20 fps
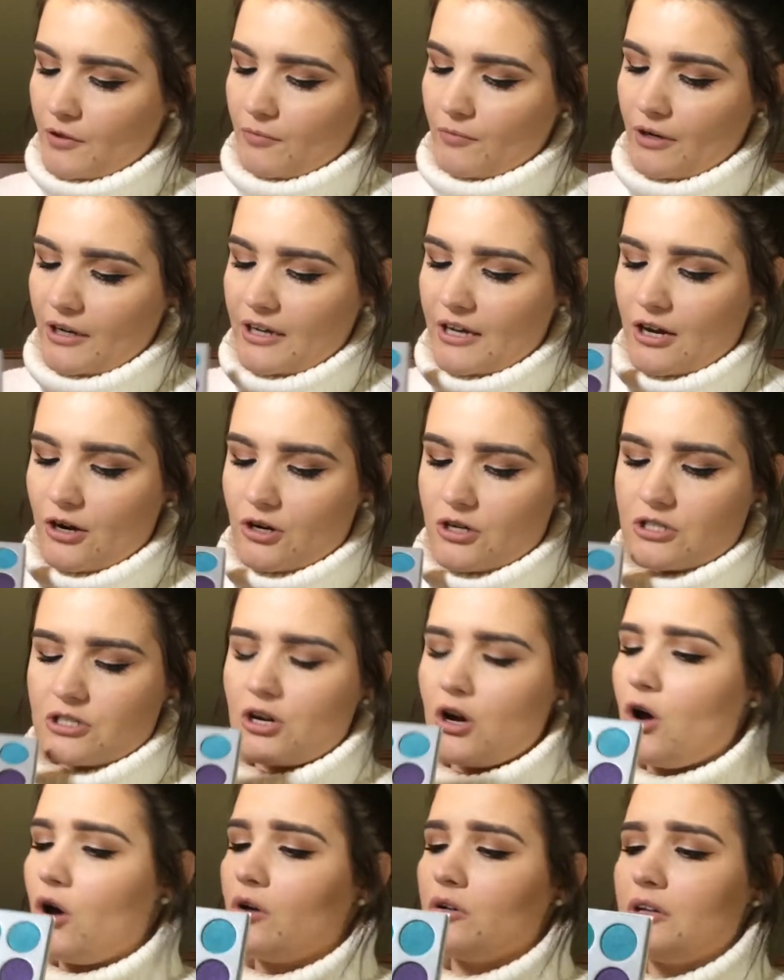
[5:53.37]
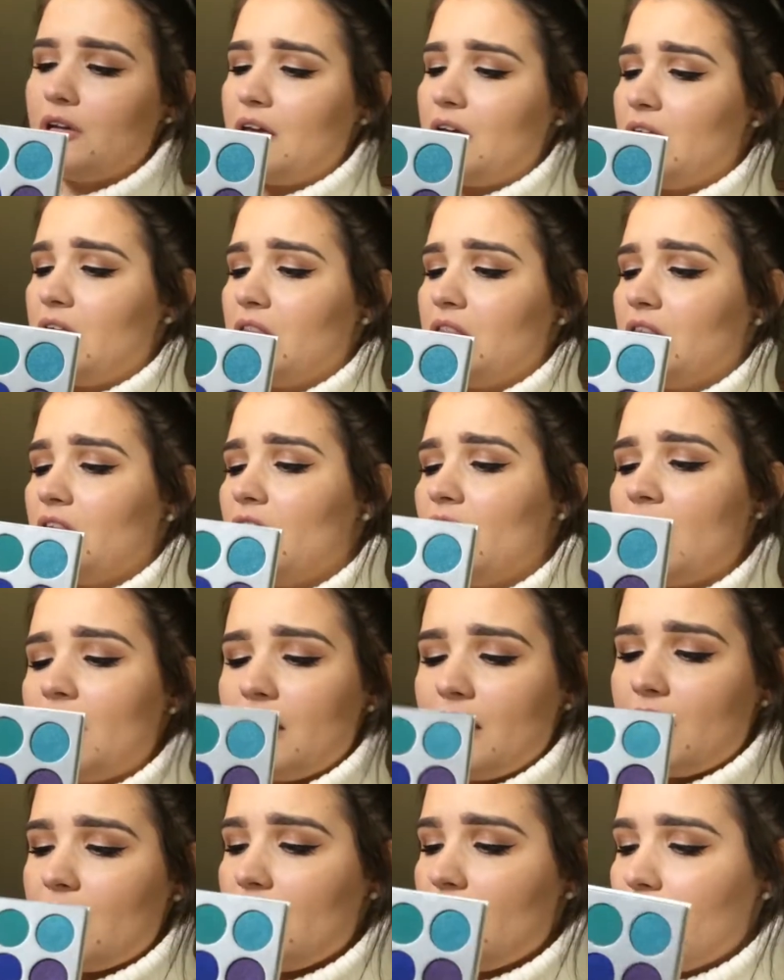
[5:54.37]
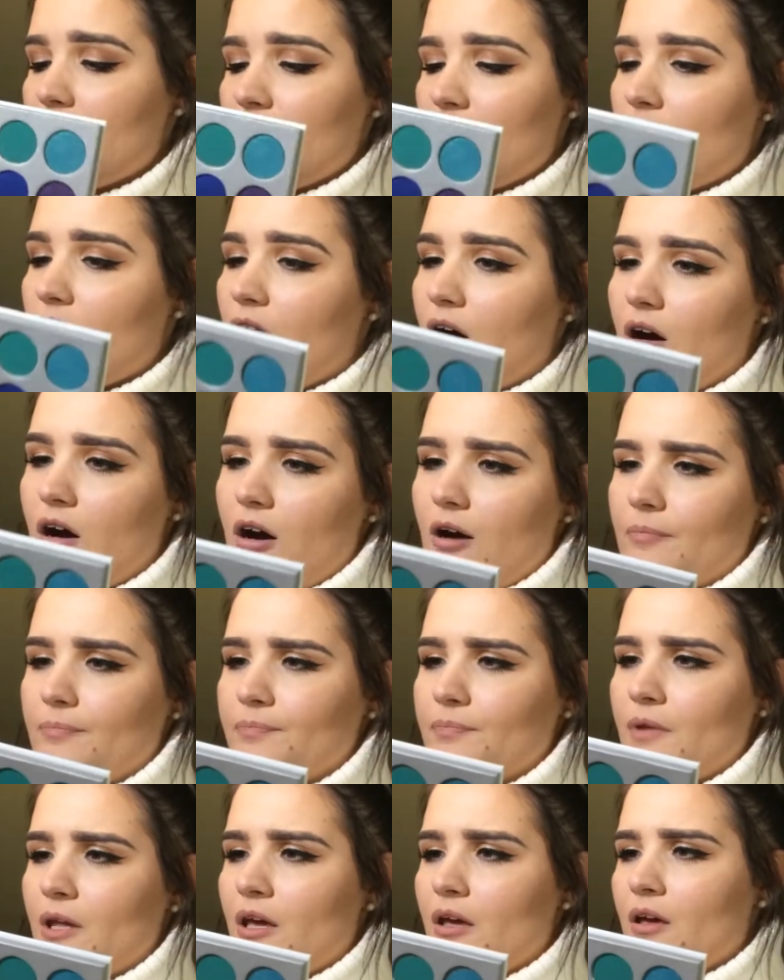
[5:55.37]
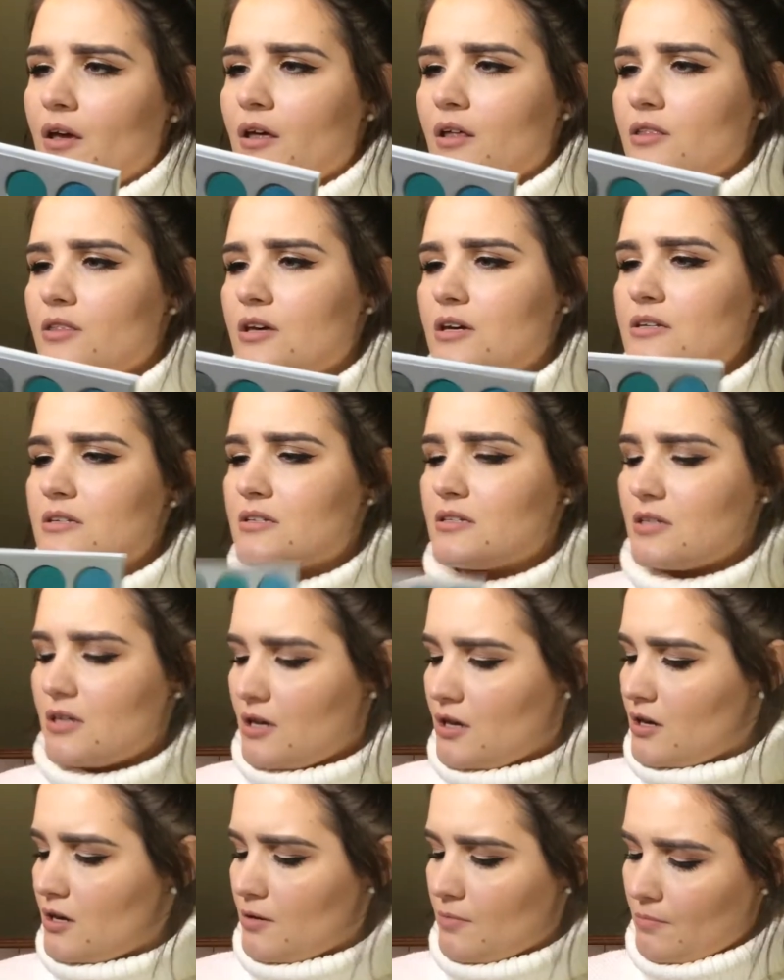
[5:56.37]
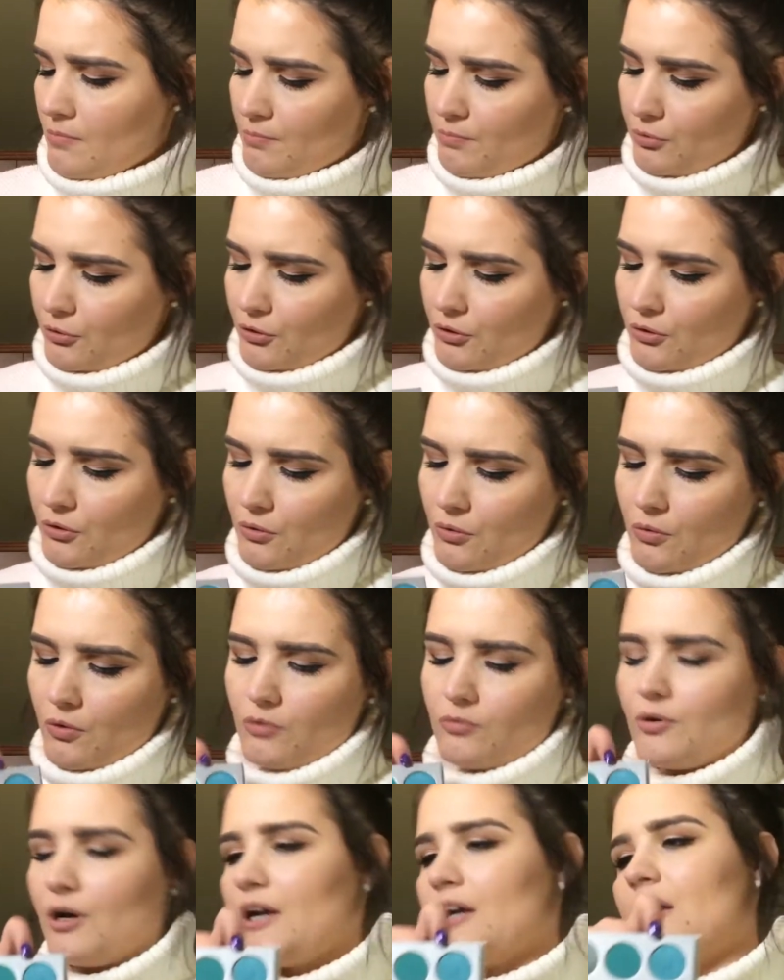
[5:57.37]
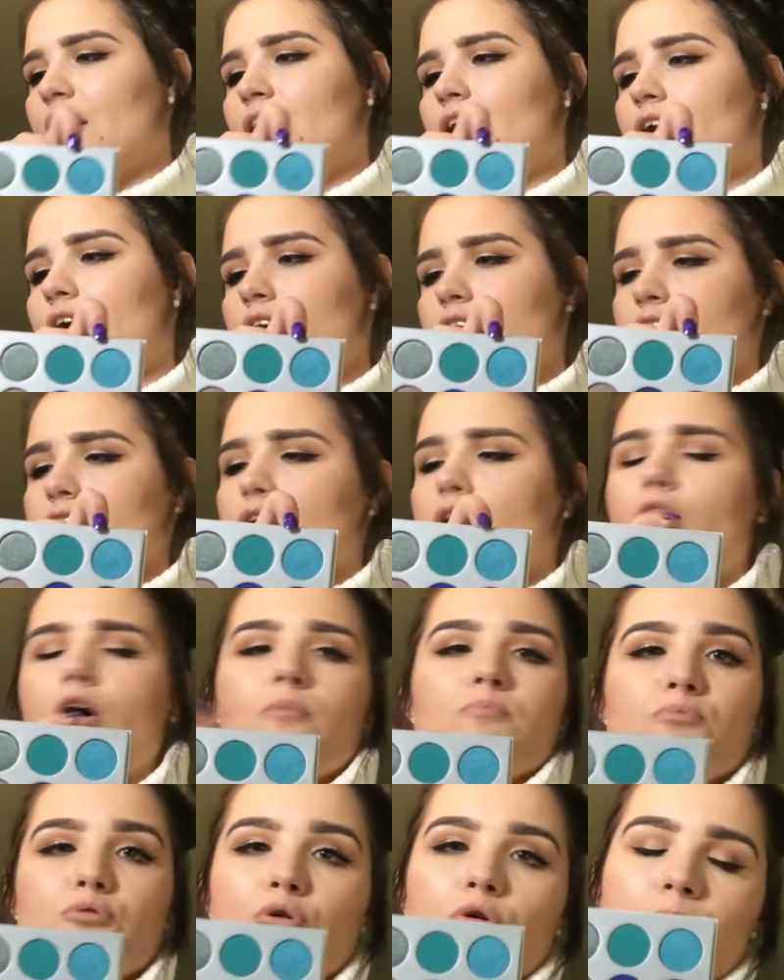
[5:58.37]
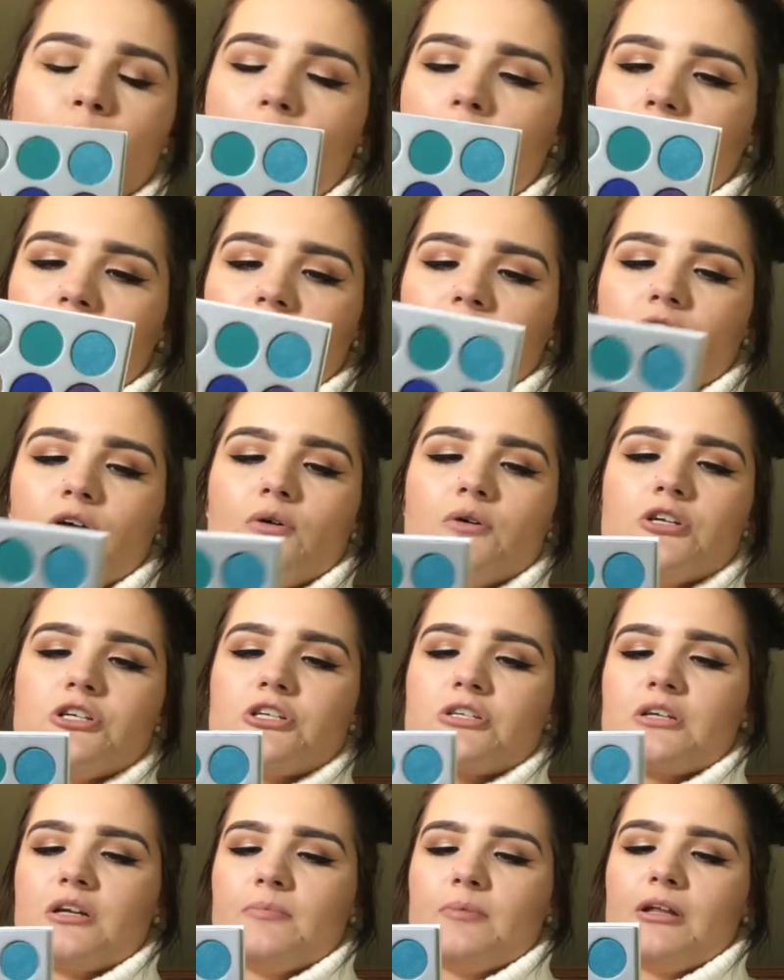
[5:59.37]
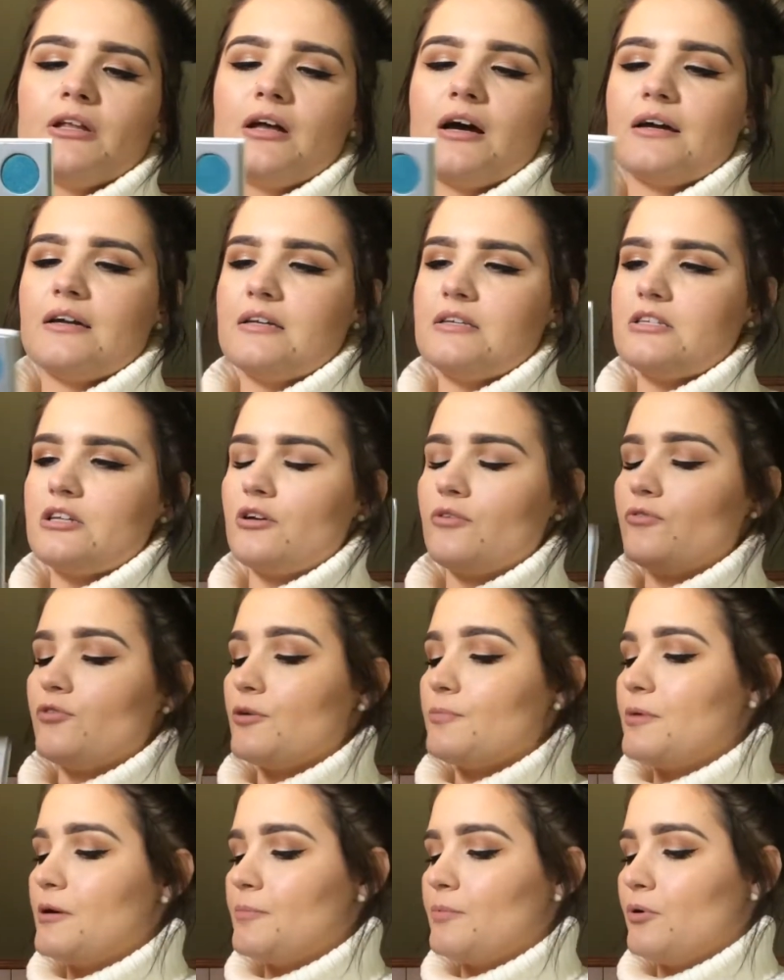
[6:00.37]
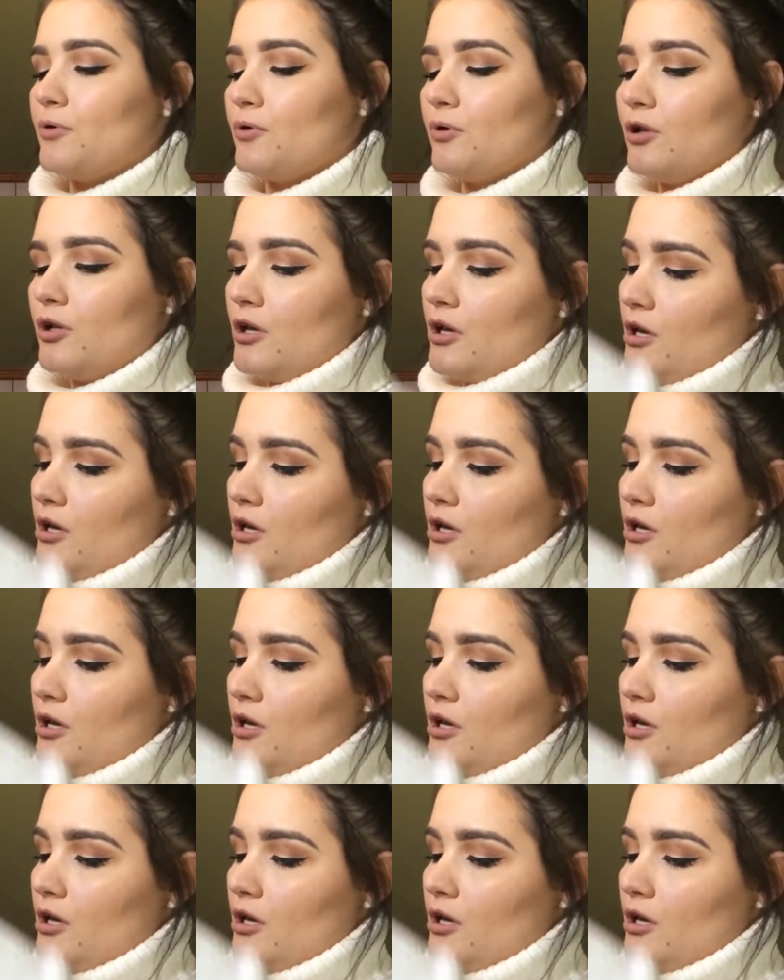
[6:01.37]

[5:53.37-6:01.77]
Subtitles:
right here is called In Light. This blue right here is called Pool Party. You know, it's just going to be a lot easier for people,